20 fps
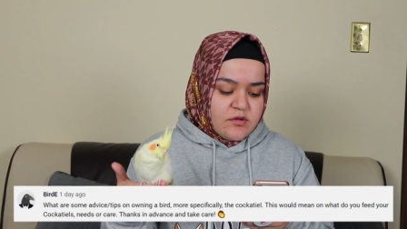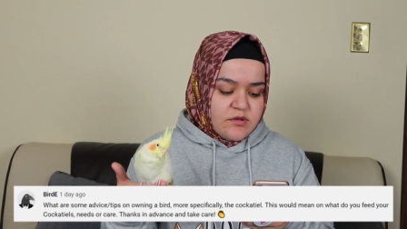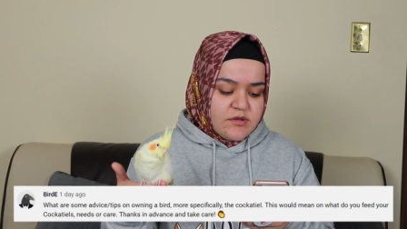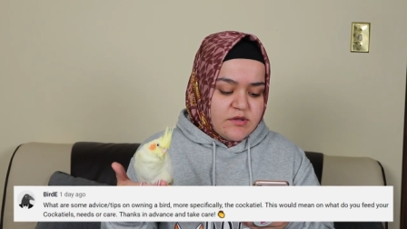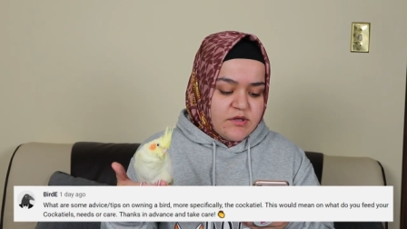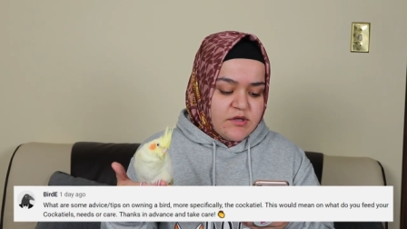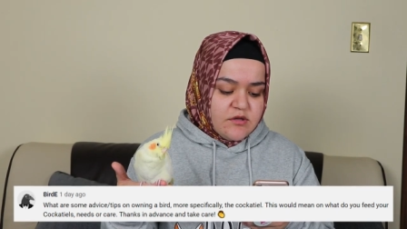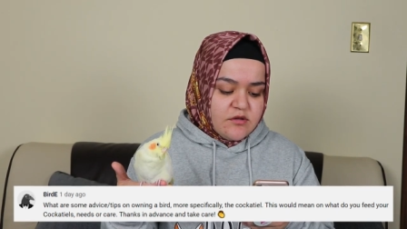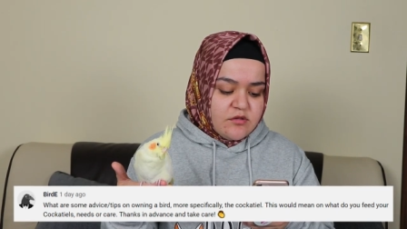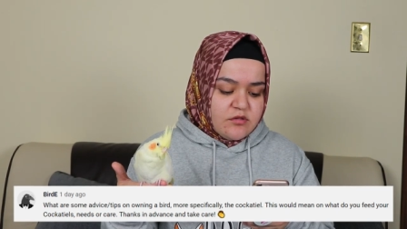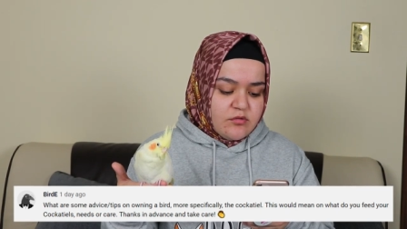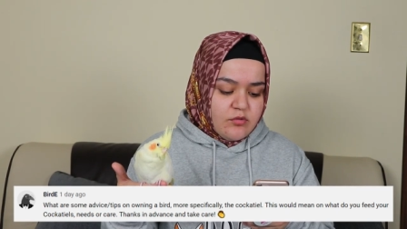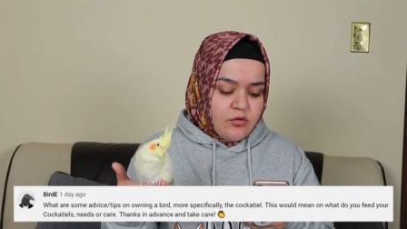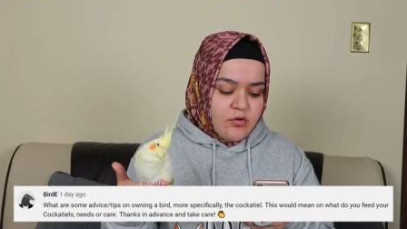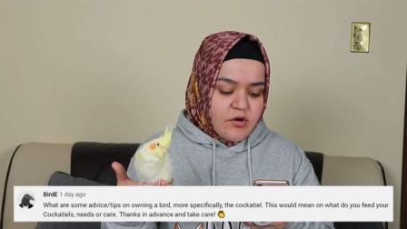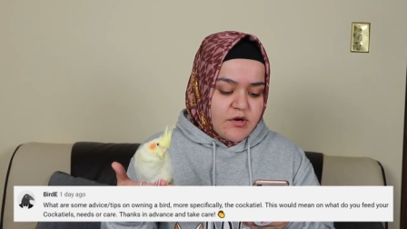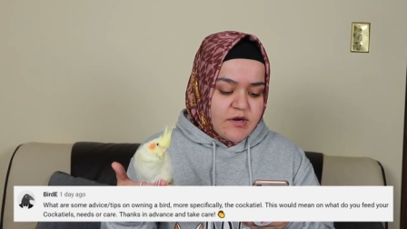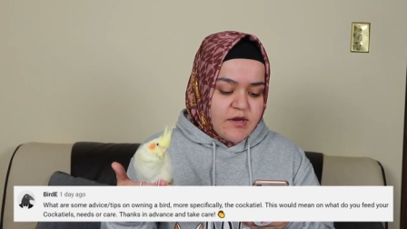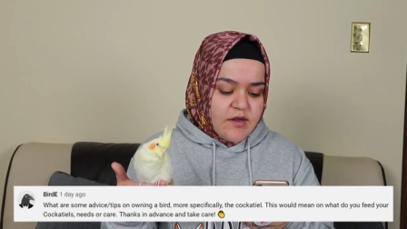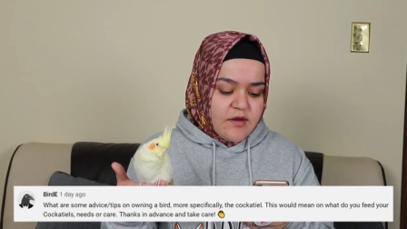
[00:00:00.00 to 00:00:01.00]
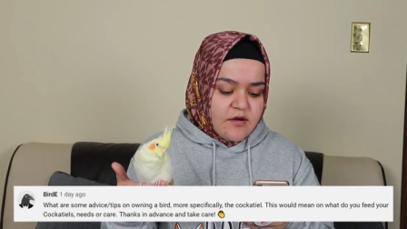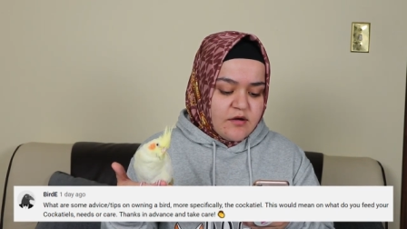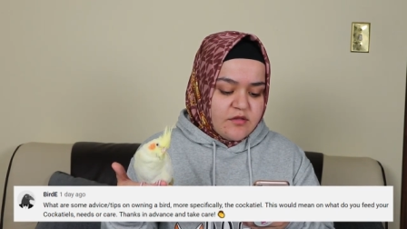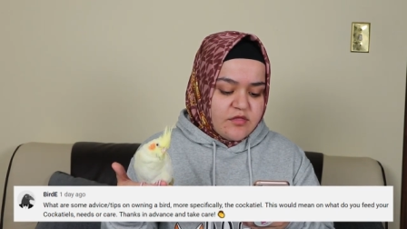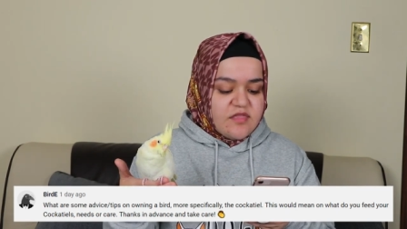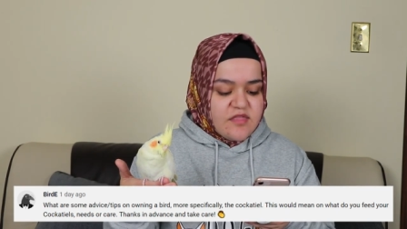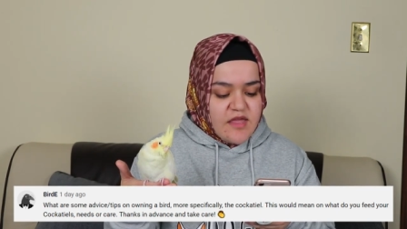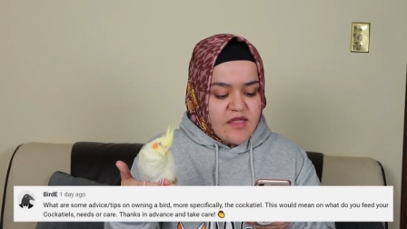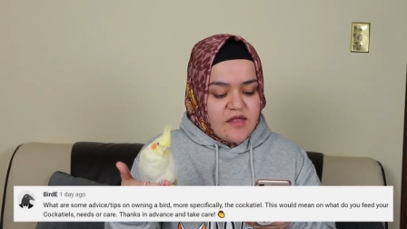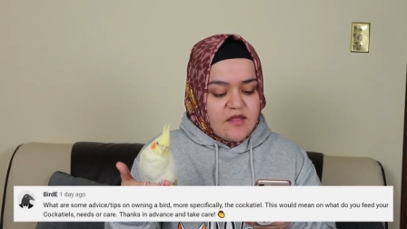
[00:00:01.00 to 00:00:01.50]
needs or care
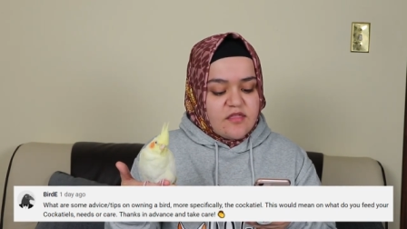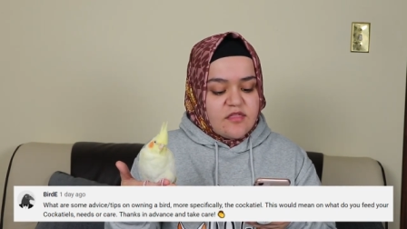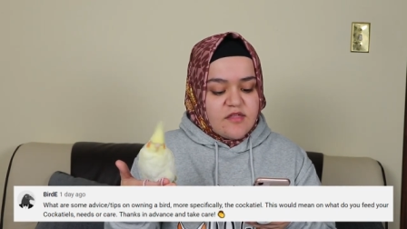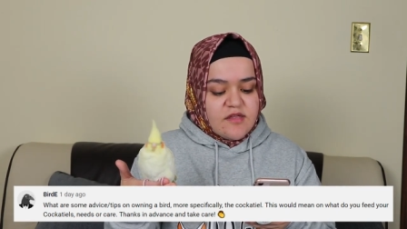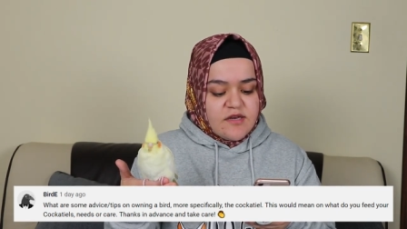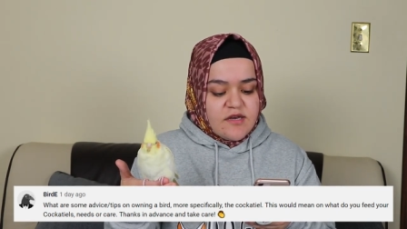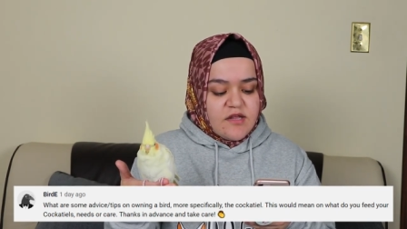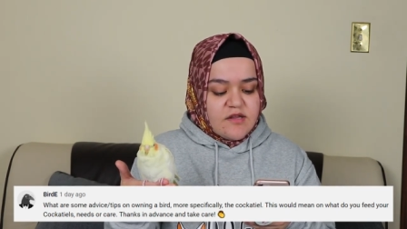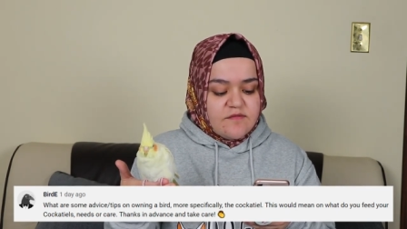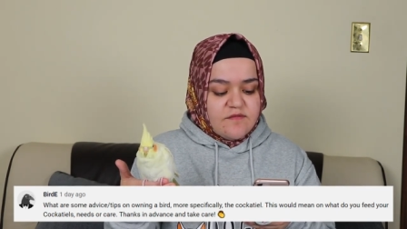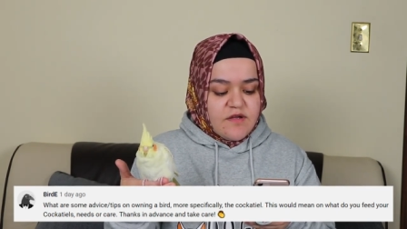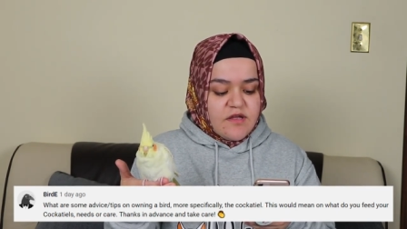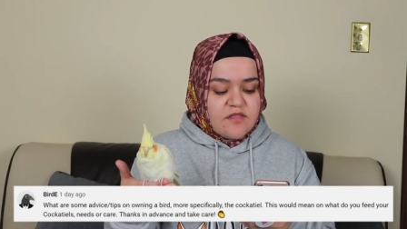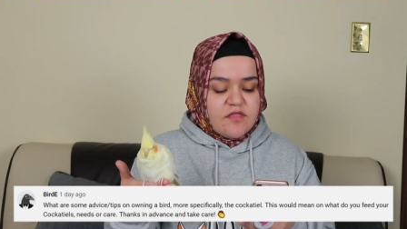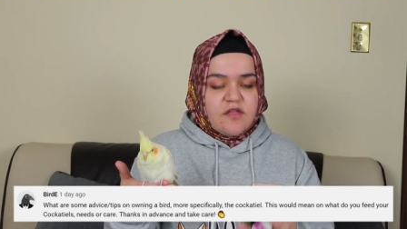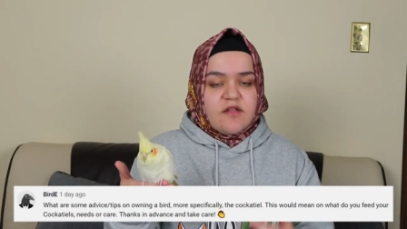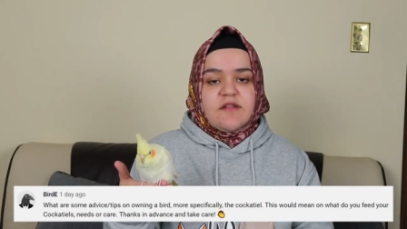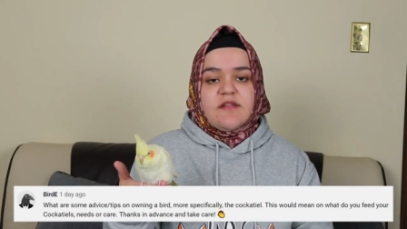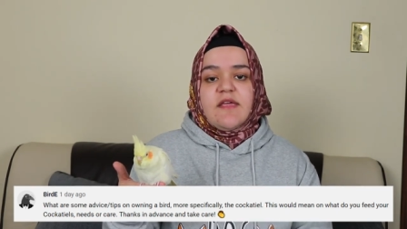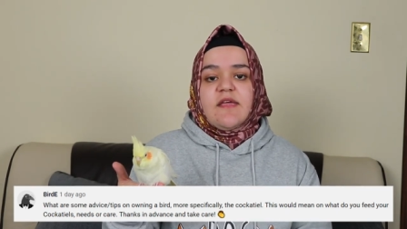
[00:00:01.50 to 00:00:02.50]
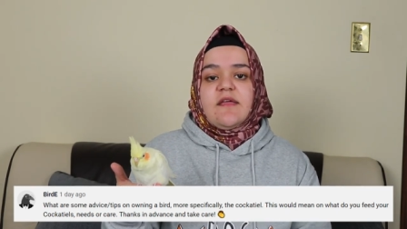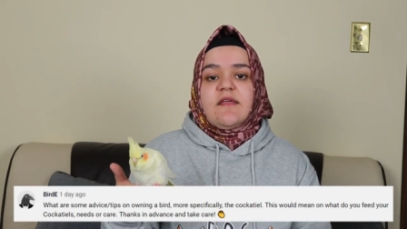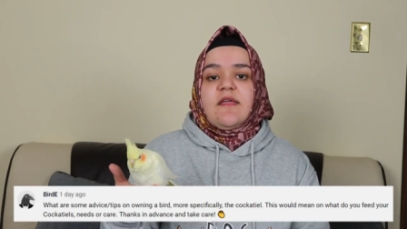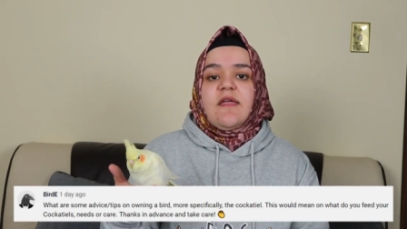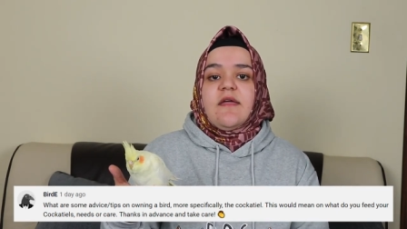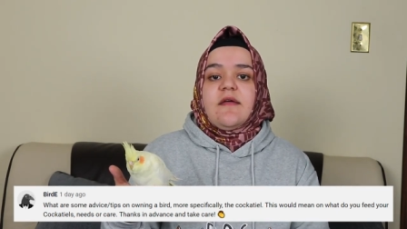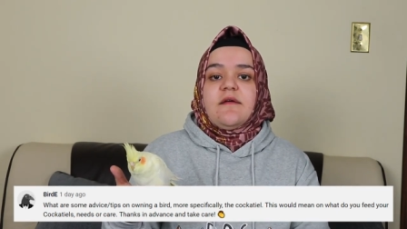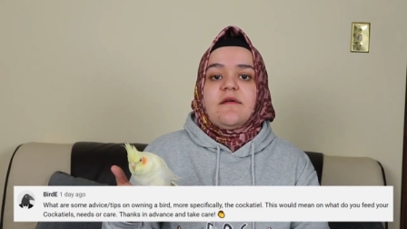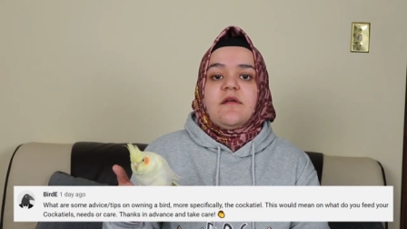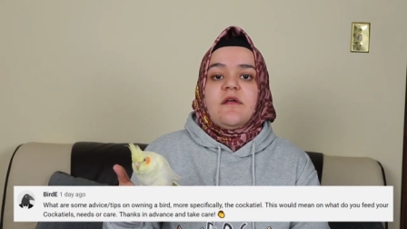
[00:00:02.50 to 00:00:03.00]
thanks in advance and take
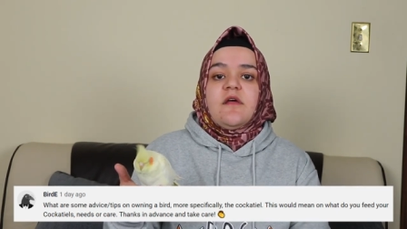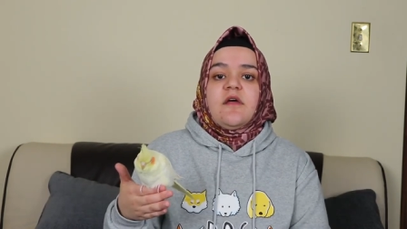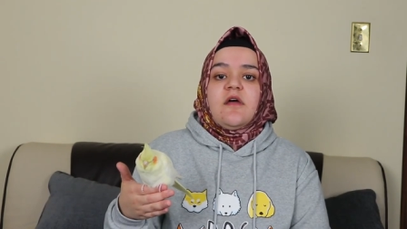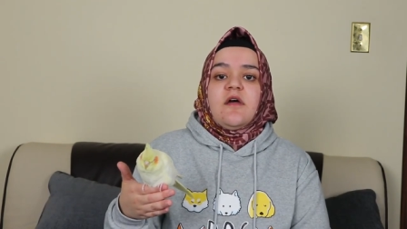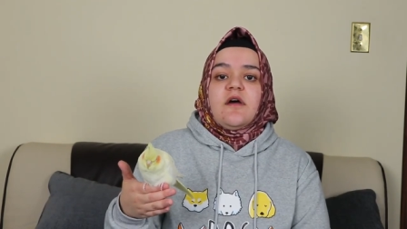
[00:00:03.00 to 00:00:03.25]
care